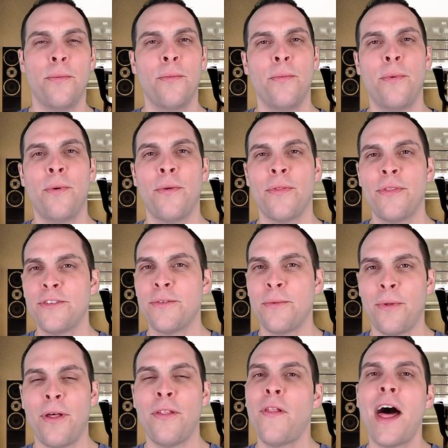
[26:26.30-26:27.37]
Well, there's a,
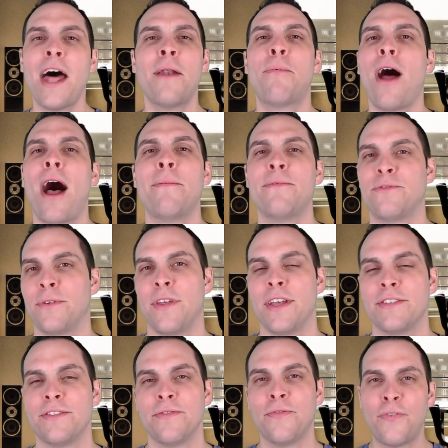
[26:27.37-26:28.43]
a lot of problems with
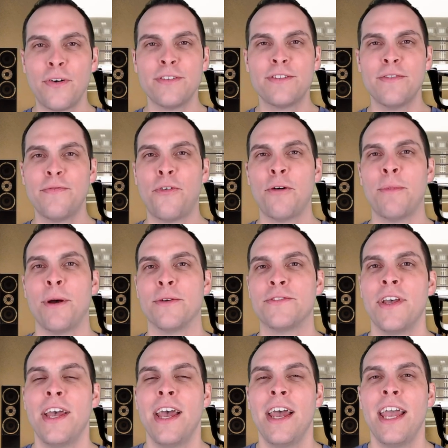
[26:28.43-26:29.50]
this. First and foremost,
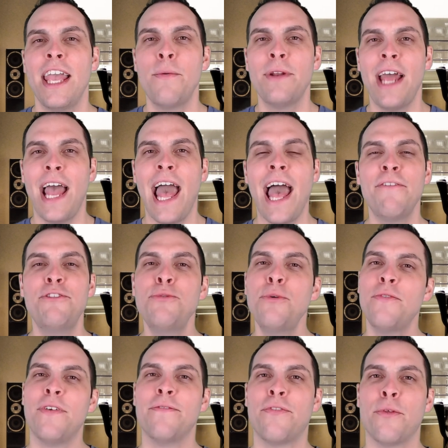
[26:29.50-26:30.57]
it would have to
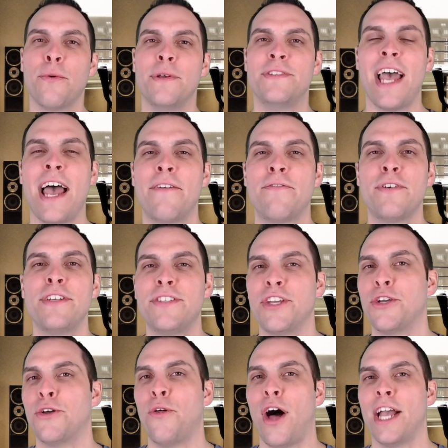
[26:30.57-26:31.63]
have influenced every
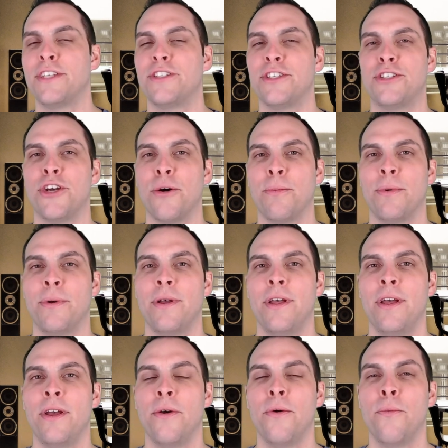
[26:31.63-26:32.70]
single isotope,
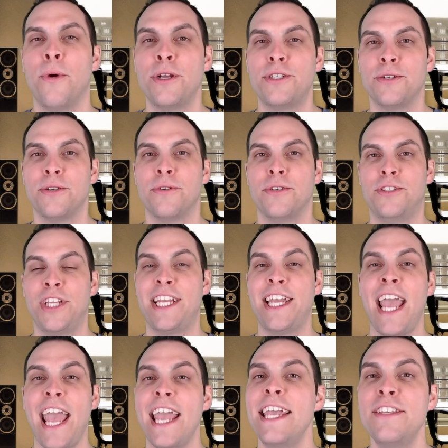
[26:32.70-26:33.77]
which
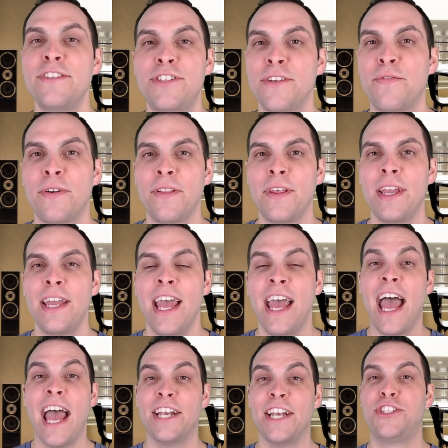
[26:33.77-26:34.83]
decays differently
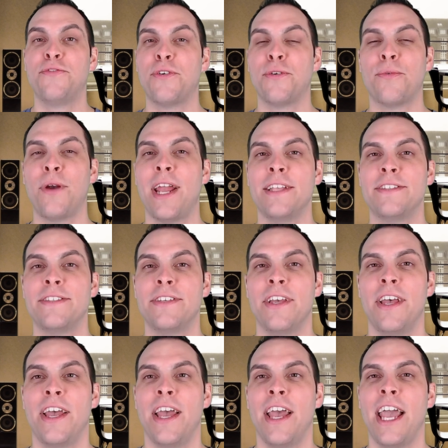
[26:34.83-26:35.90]
at different rates.
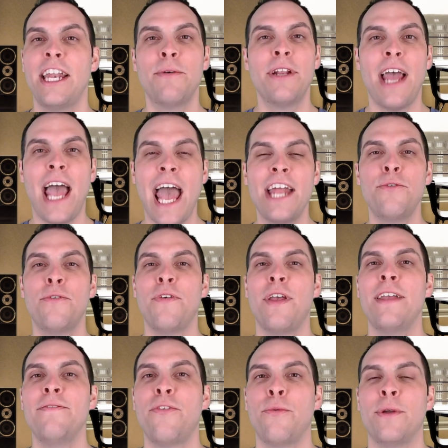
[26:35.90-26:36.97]
And it would have had to have
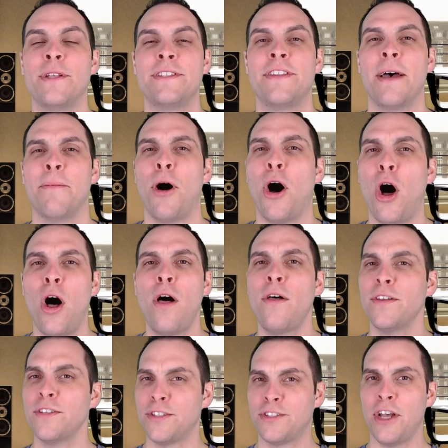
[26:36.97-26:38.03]
influenced them
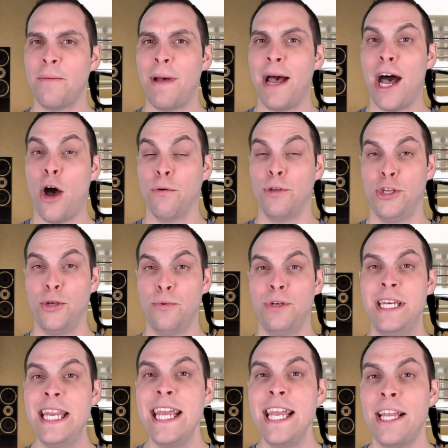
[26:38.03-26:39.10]
all somehow
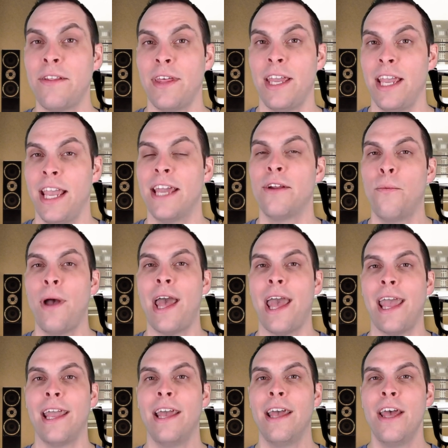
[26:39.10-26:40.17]
uniquely in a
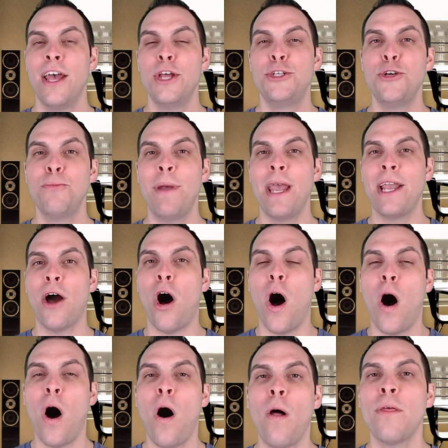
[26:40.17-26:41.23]
way to make
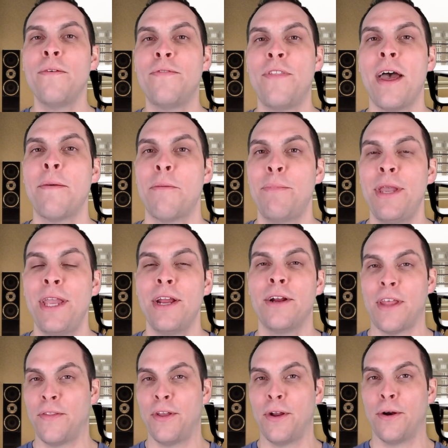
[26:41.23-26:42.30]
all of them appear
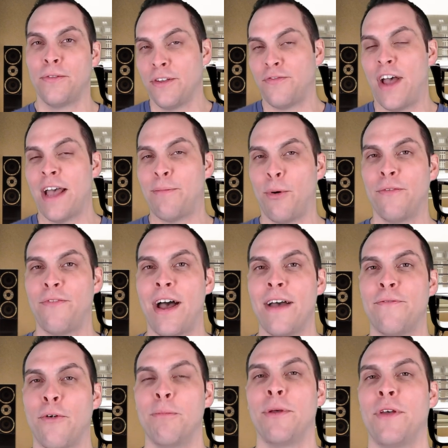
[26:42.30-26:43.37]
that the Earth is
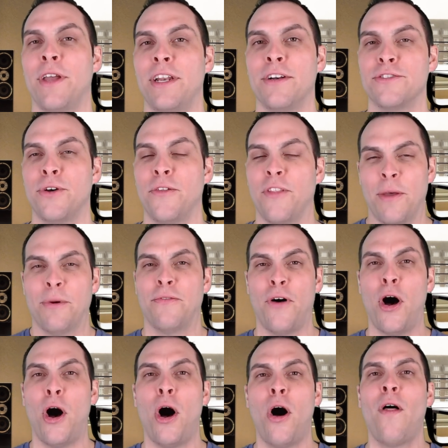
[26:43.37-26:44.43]
5.54 billion years old. They would have
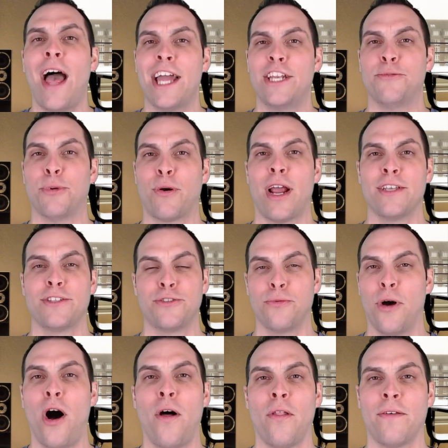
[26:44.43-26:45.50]
all had to progress through
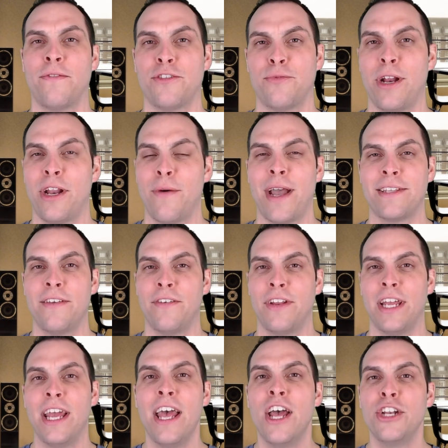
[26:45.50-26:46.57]
all of this
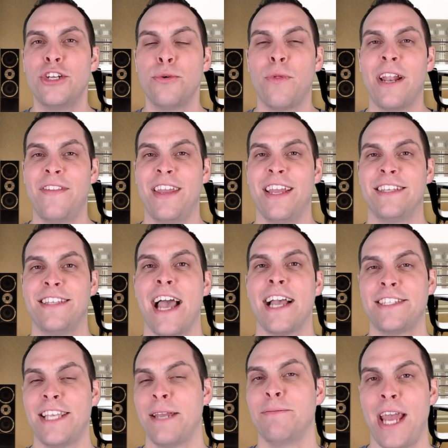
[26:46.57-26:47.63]
radioactivity to line at the exact
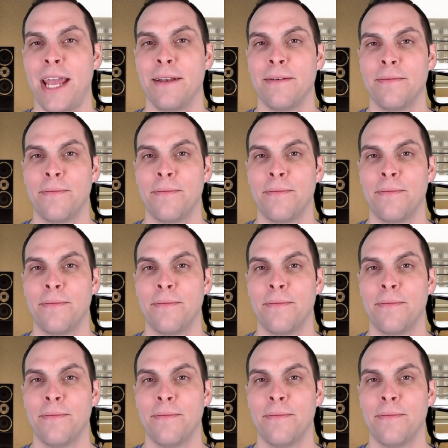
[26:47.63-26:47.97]
same date.